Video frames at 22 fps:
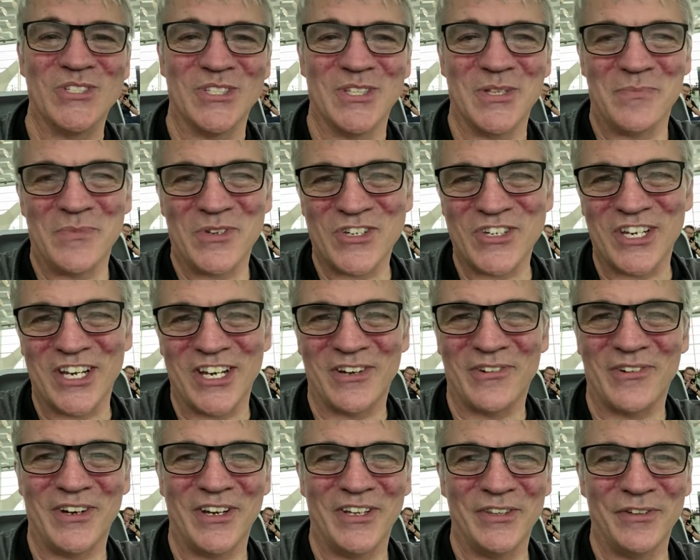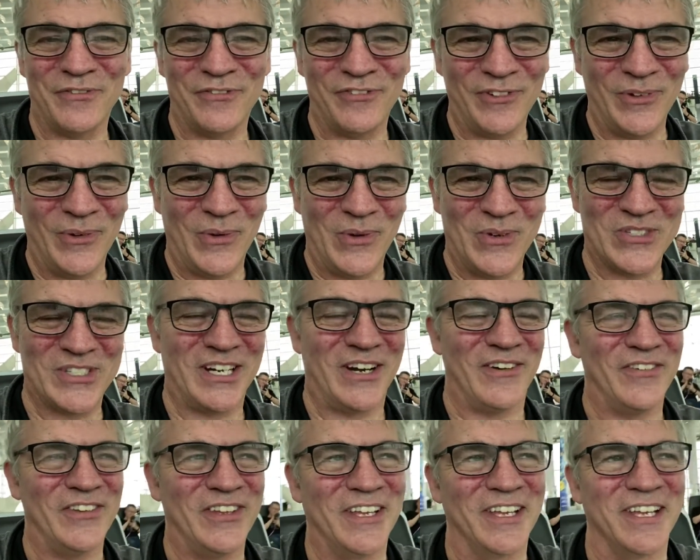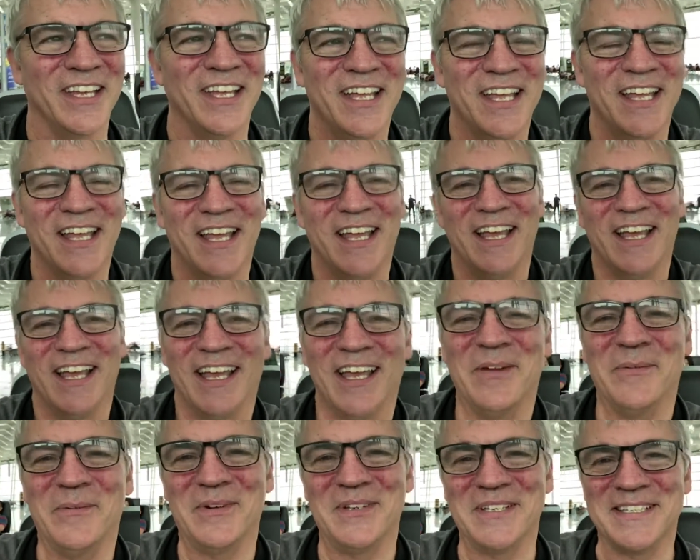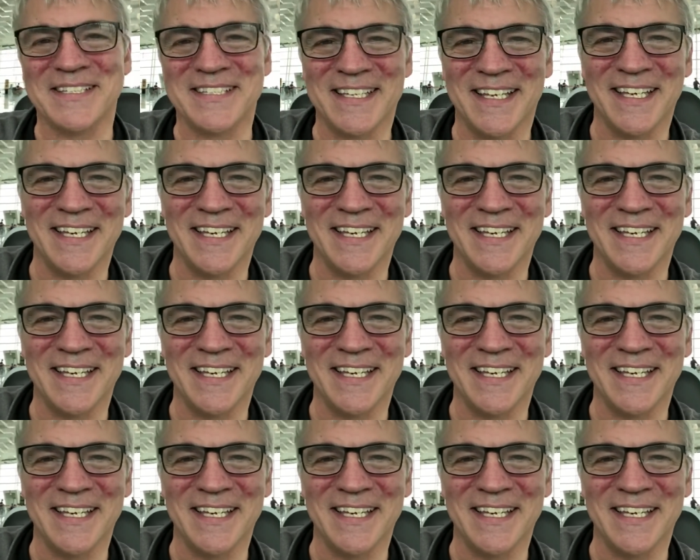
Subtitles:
and the machinery and the floors and everything, it was